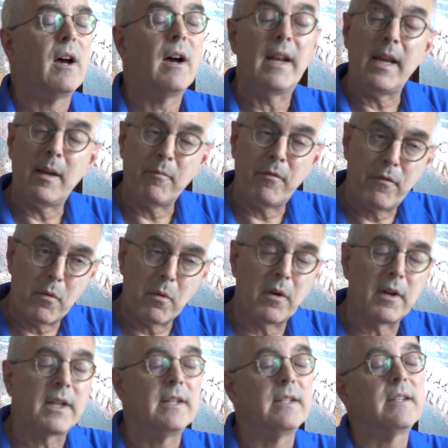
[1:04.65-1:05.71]
an
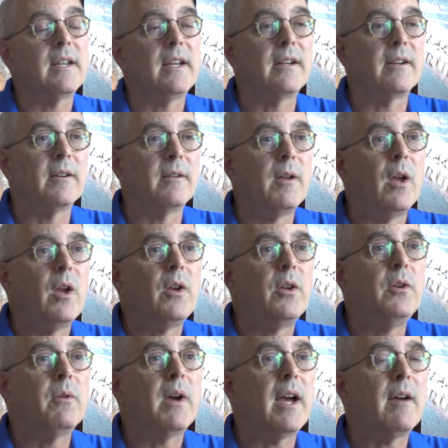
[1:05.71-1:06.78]
amphora container,
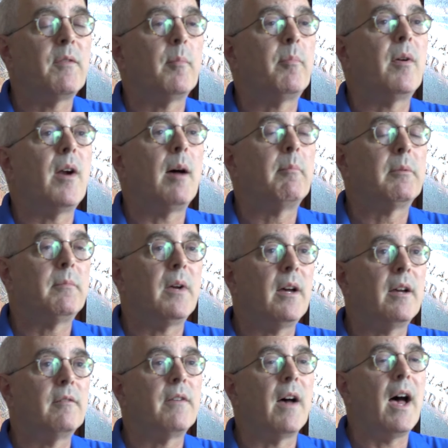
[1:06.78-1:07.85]
you have the problem
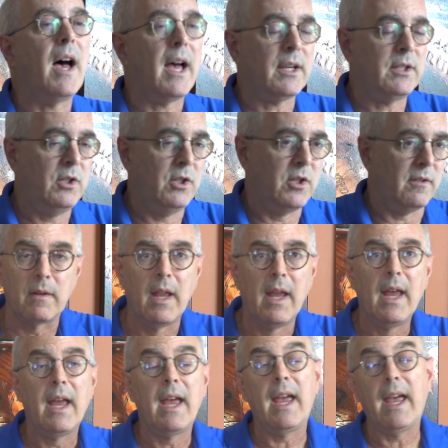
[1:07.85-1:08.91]
of oxygen.
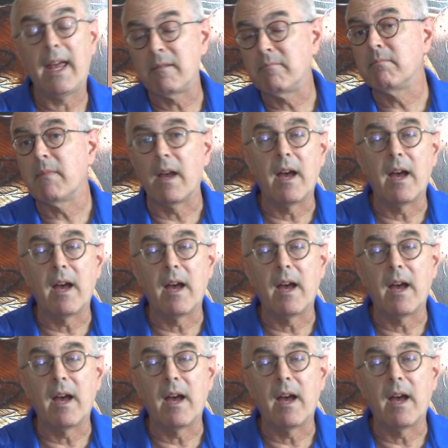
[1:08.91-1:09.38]
And